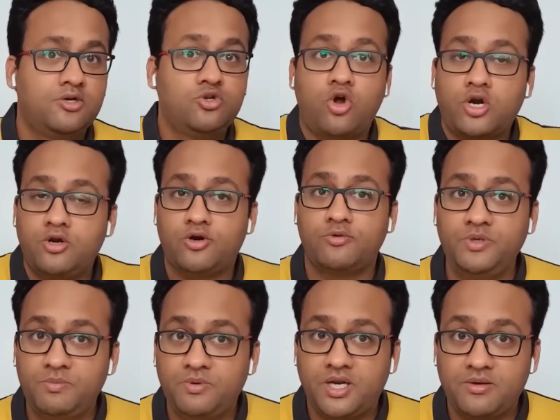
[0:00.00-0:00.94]
not a lot of
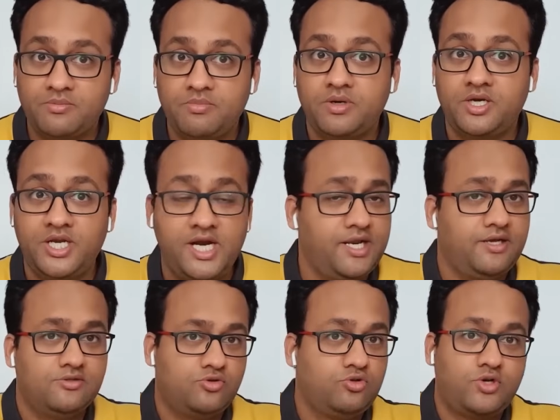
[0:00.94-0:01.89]
people are
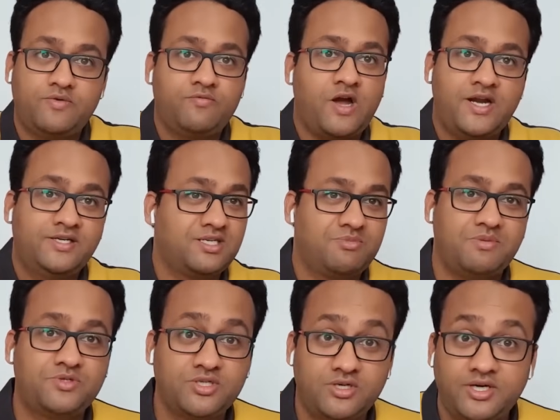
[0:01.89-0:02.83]
creating. So you can find some
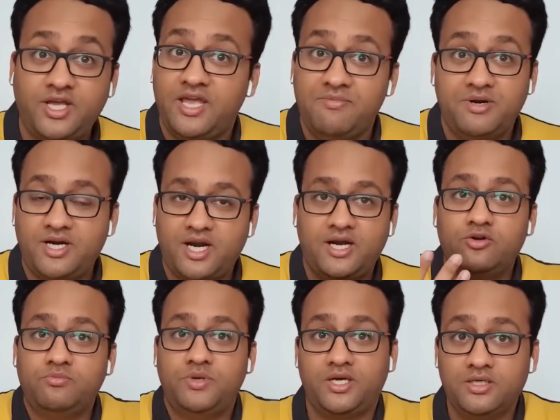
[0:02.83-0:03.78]
absurd game and try
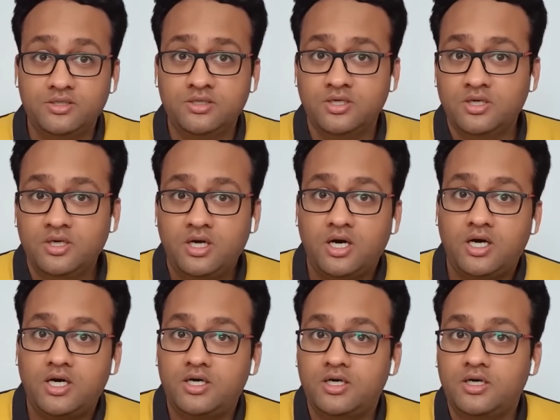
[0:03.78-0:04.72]
to make
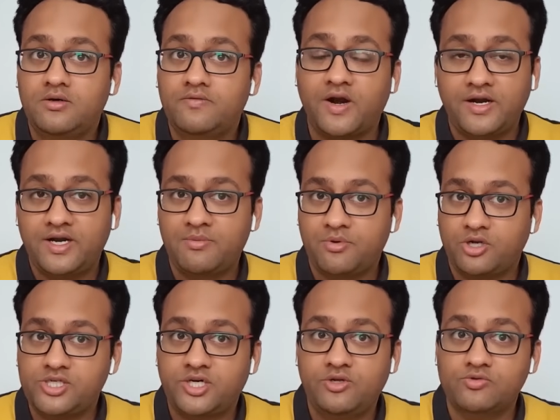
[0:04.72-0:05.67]
a front-end
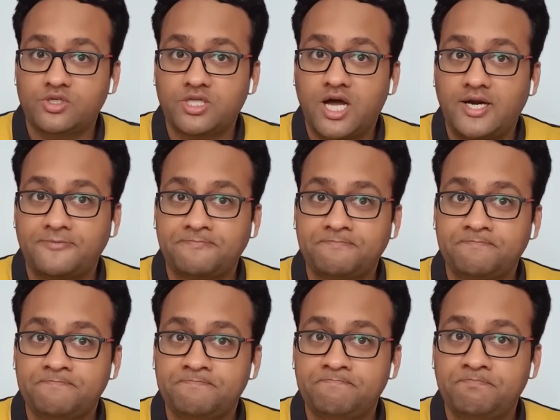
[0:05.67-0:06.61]
project using that,
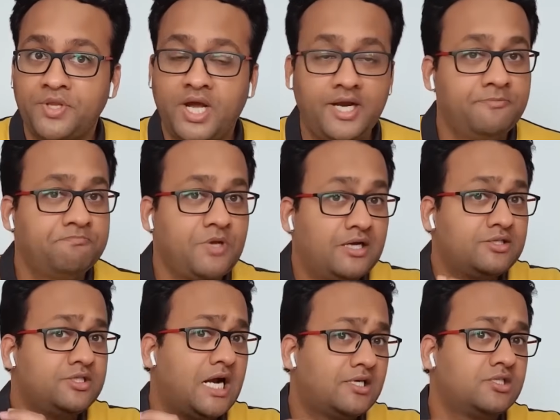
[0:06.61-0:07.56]
right? I
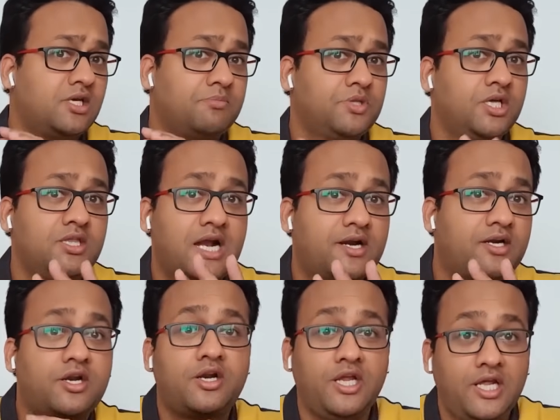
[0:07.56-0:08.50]
think that's something
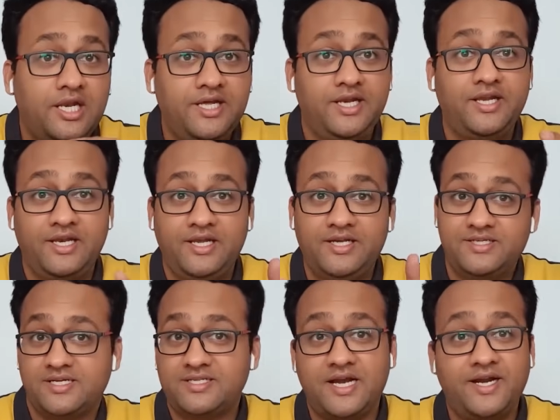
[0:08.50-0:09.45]
that really, really is
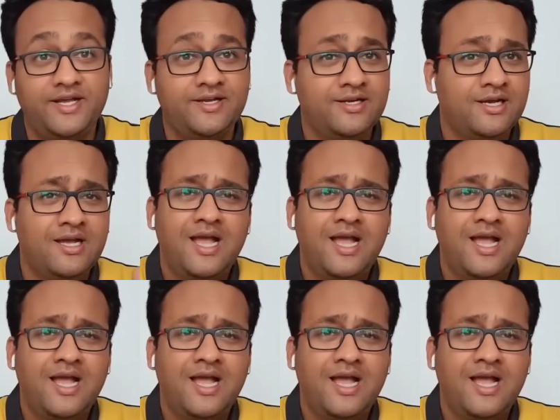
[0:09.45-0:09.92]
exciting.